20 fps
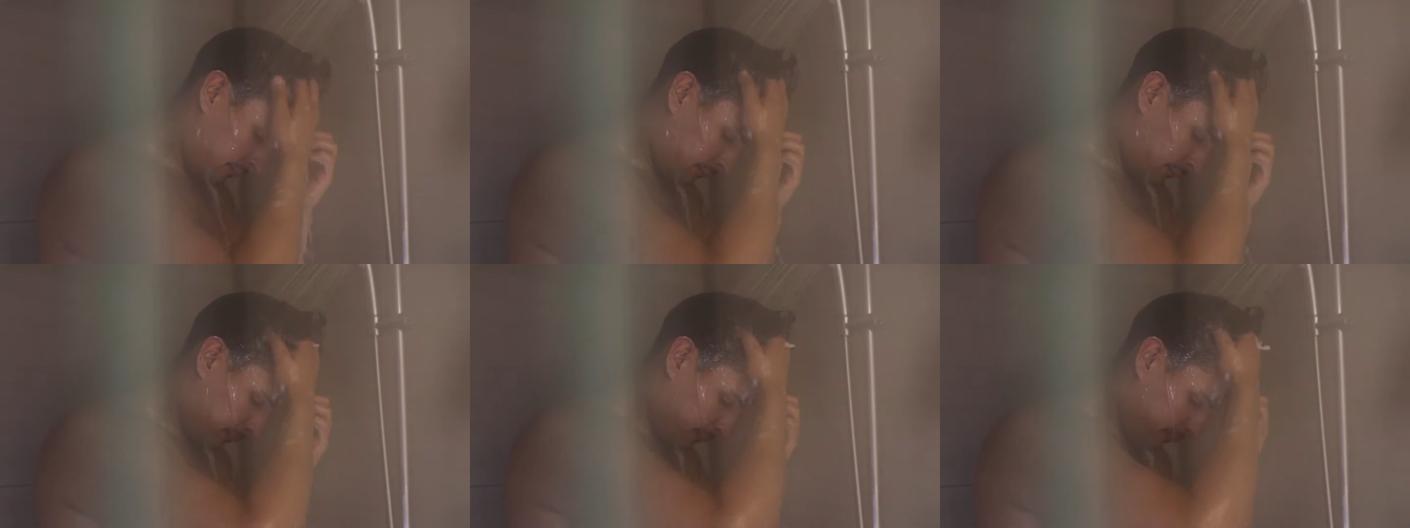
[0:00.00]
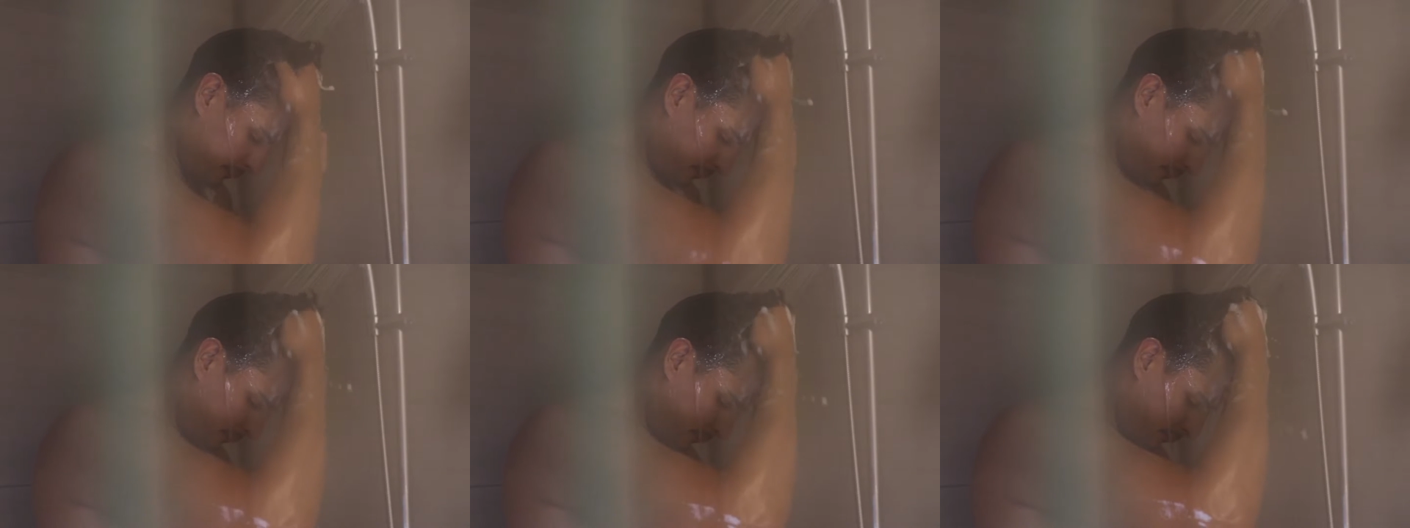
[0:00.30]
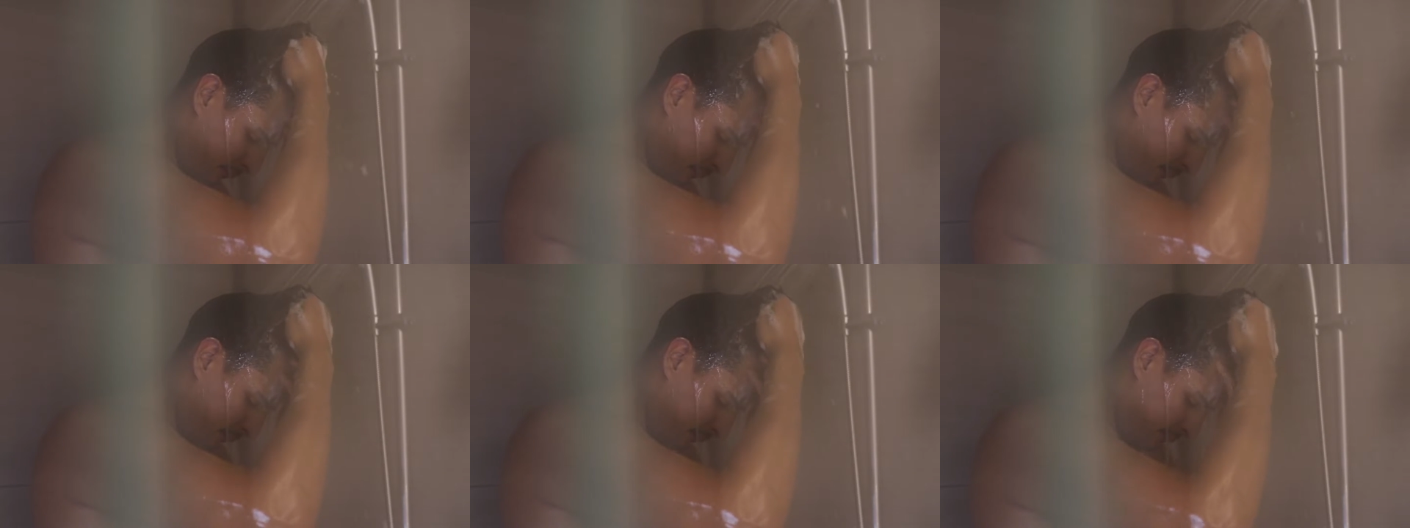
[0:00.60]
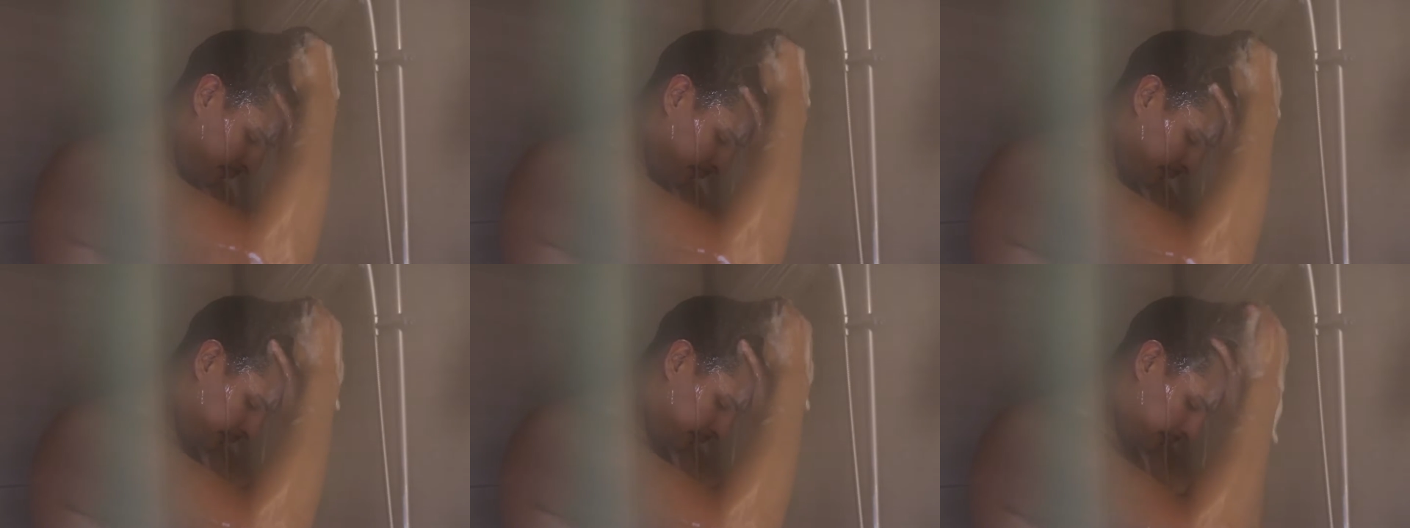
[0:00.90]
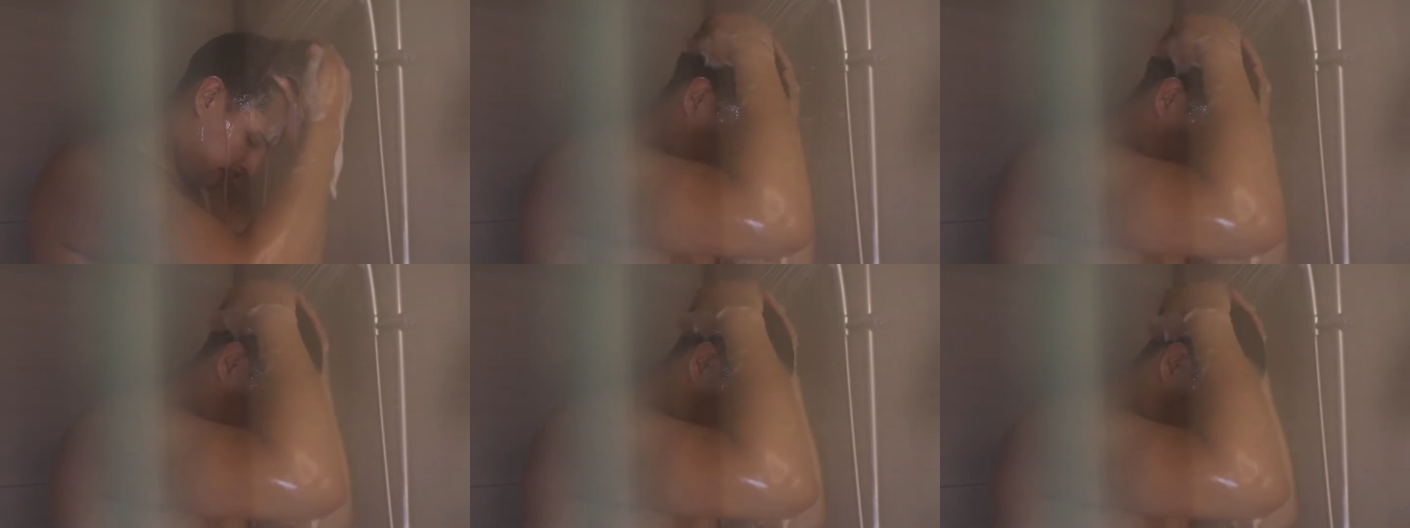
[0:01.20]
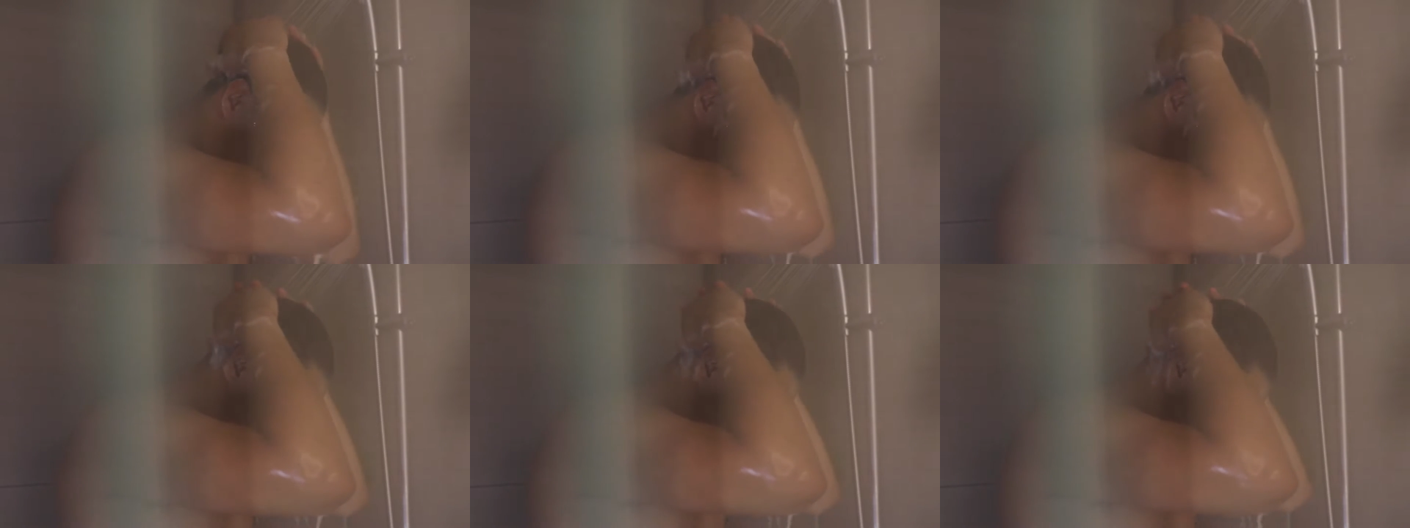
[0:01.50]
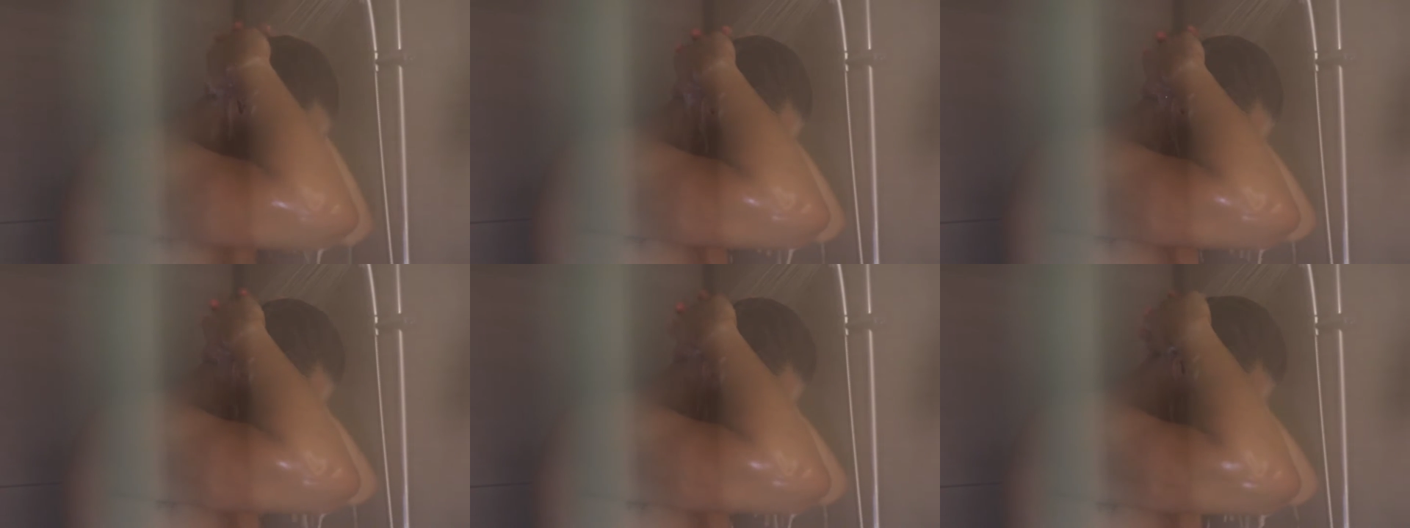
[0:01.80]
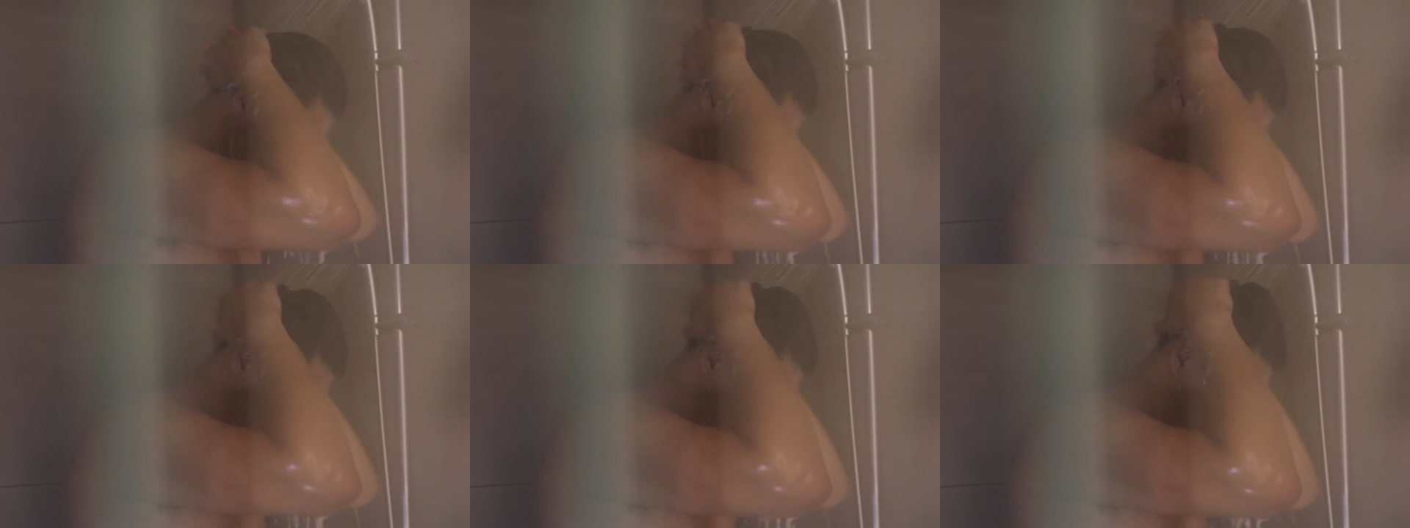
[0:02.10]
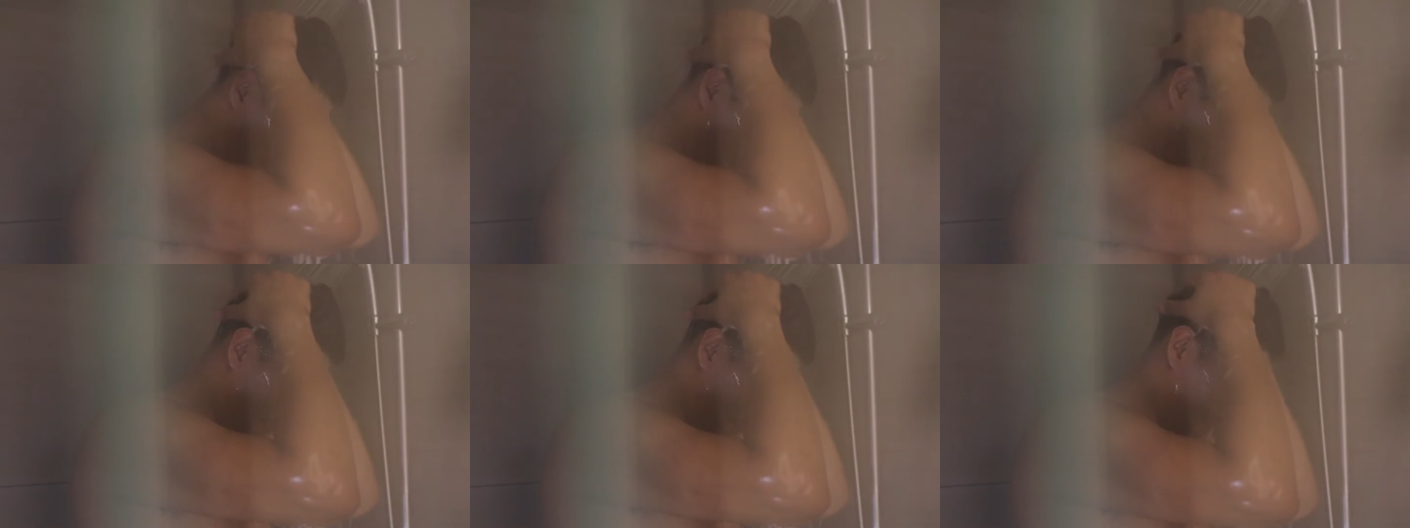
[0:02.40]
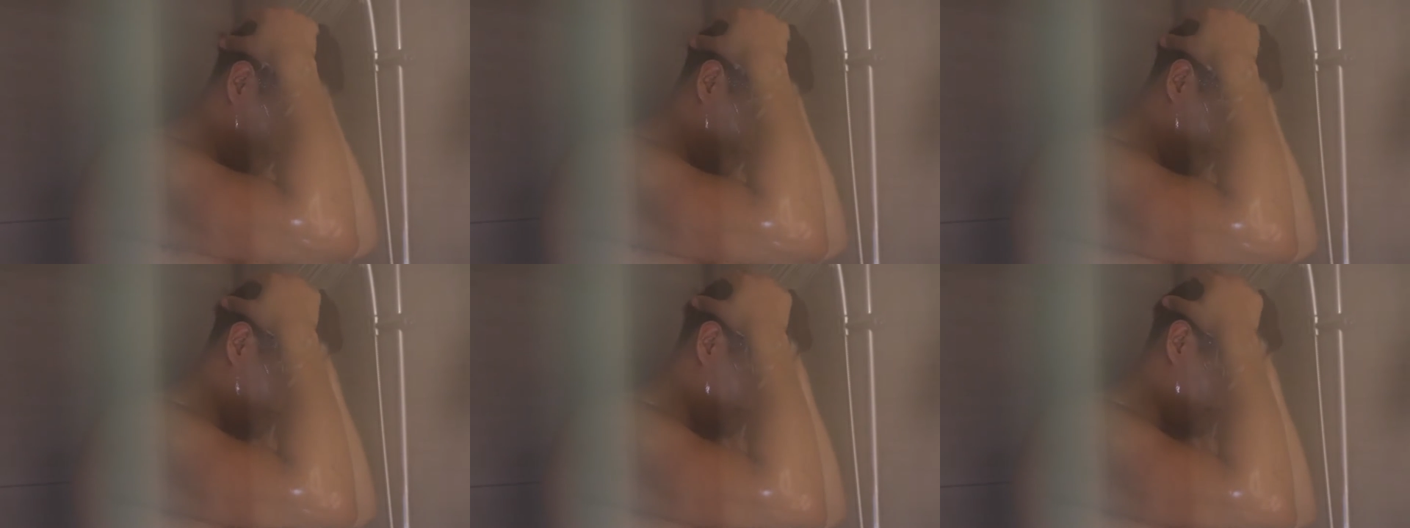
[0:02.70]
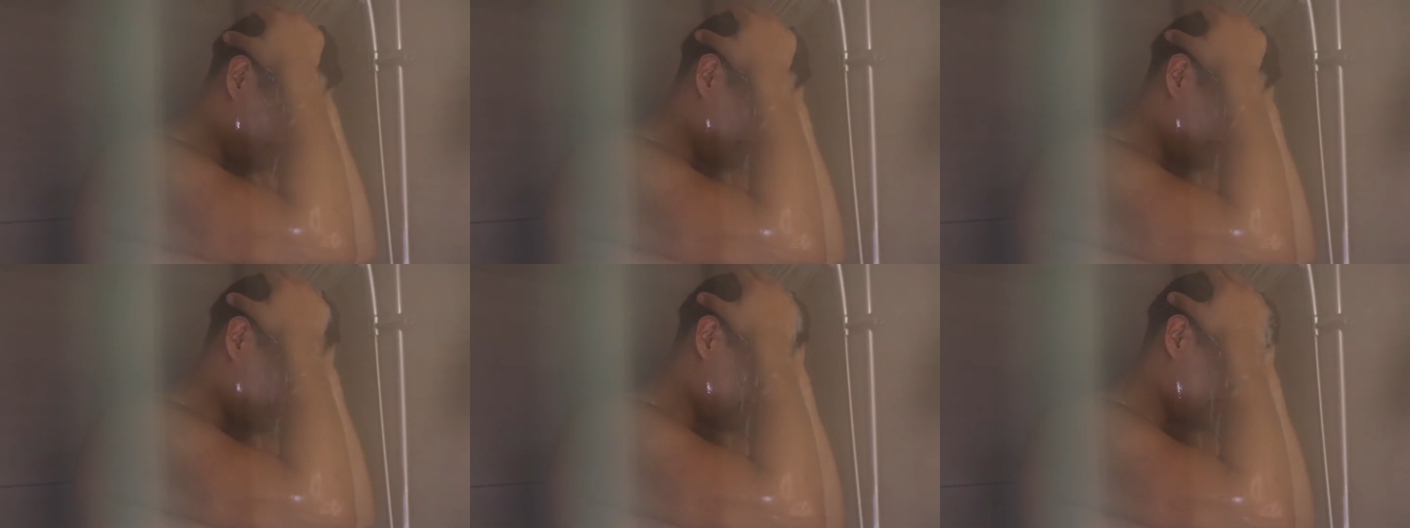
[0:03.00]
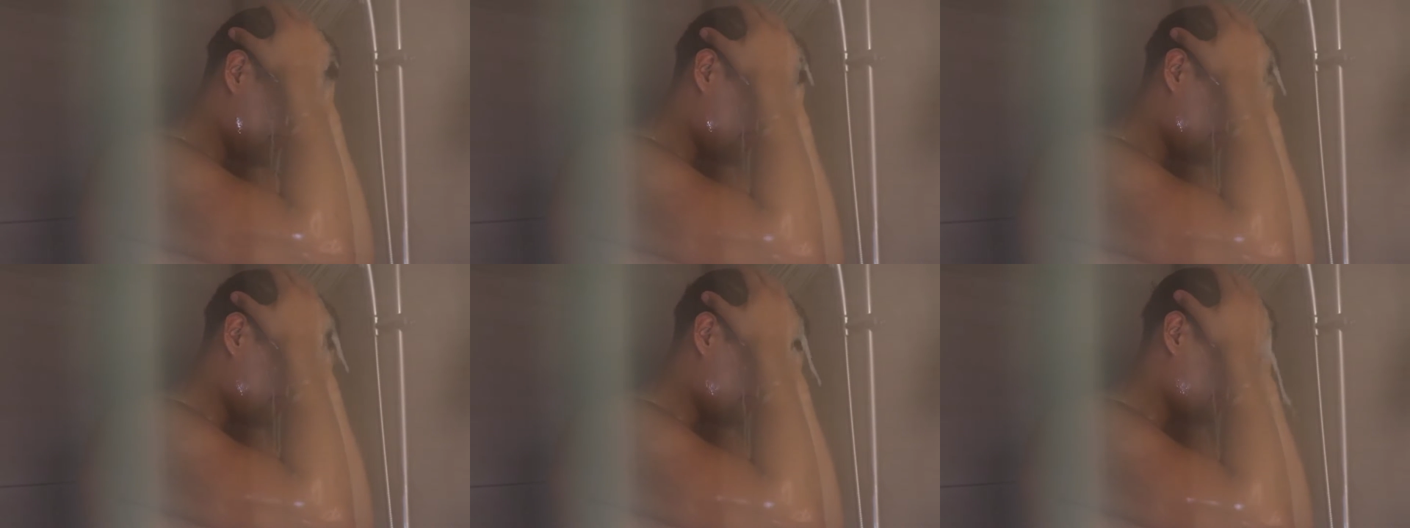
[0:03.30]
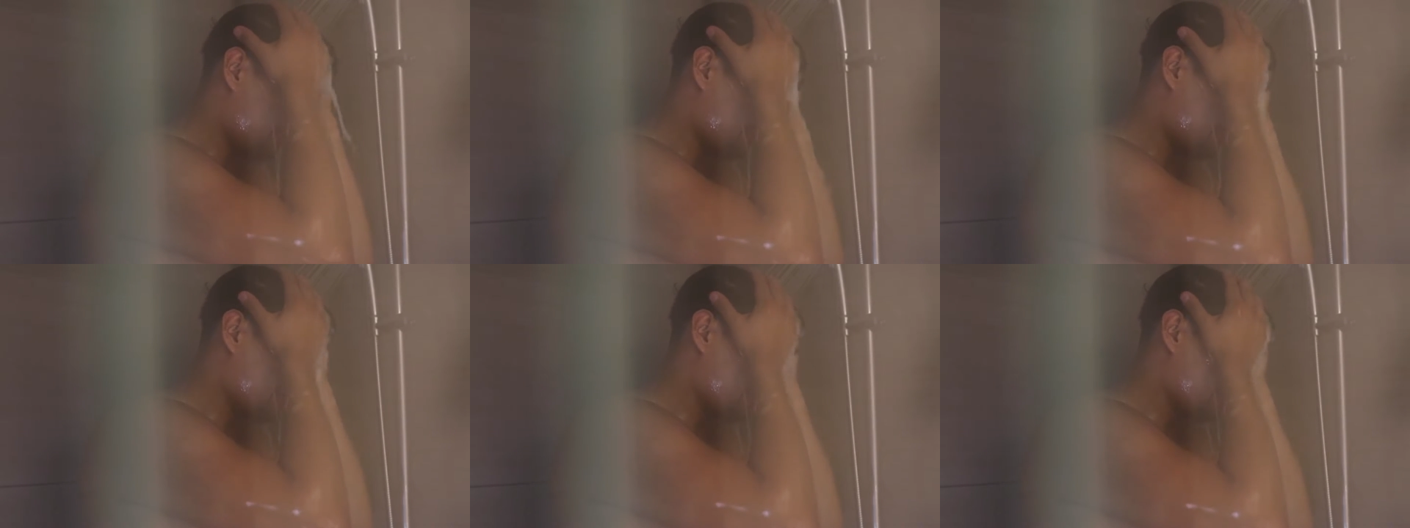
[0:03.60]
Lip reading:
(no speaker visible)